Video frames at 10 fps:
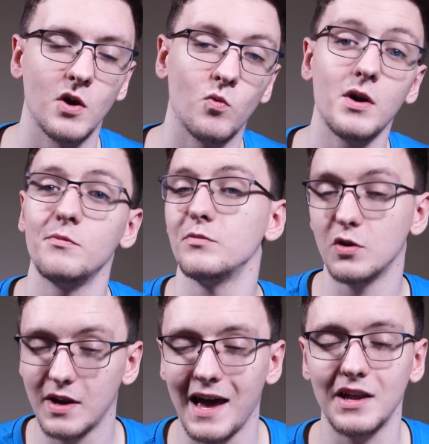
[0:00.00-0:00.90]
well,
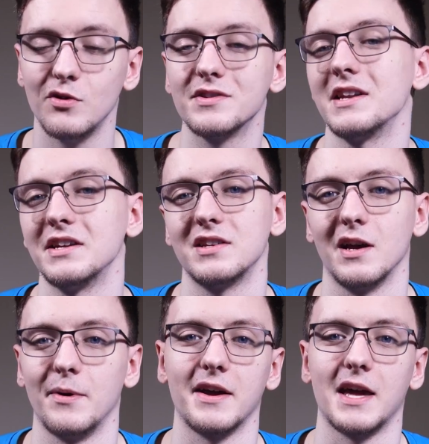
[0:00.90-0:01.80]
you can use an
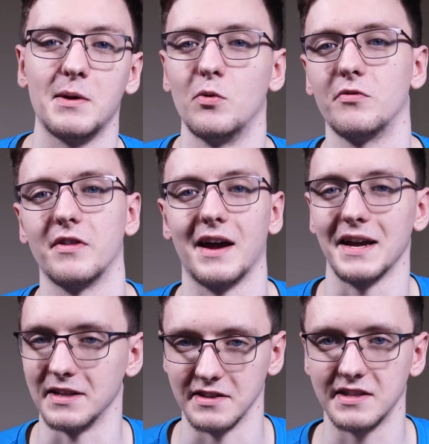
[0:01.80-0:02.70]
HDMI cable for
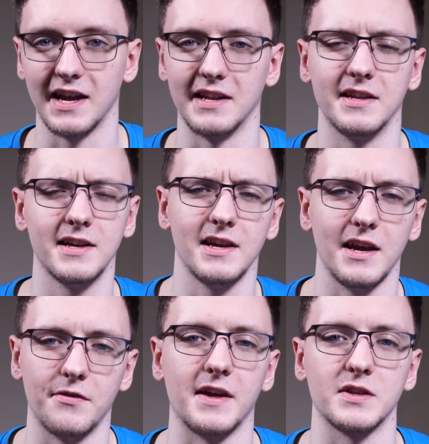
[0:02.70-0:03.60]
that instead,
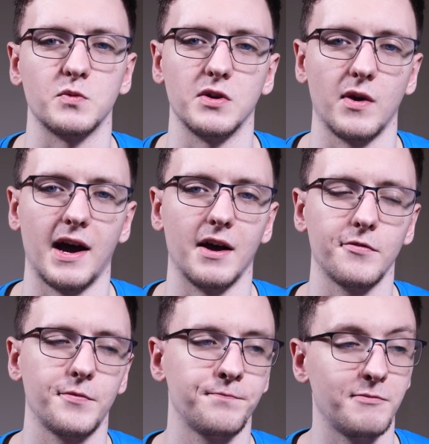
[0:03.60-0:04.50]
if that's what you
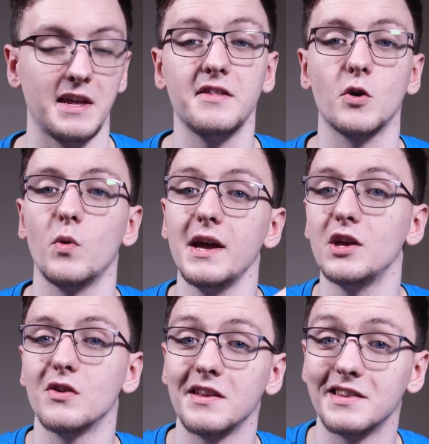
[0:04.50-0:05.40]
have. Either way,
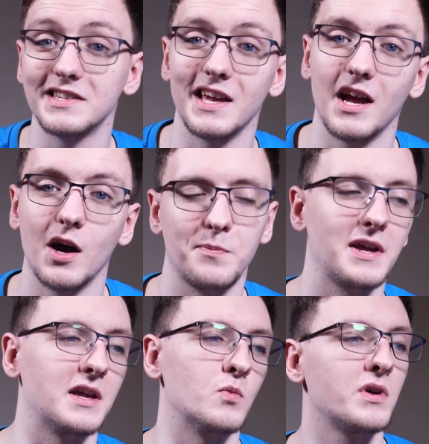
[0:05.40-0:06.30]
you need to set it up
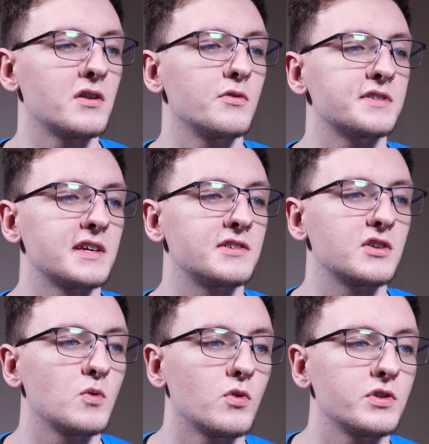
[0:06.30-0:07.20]
in Windows, and so you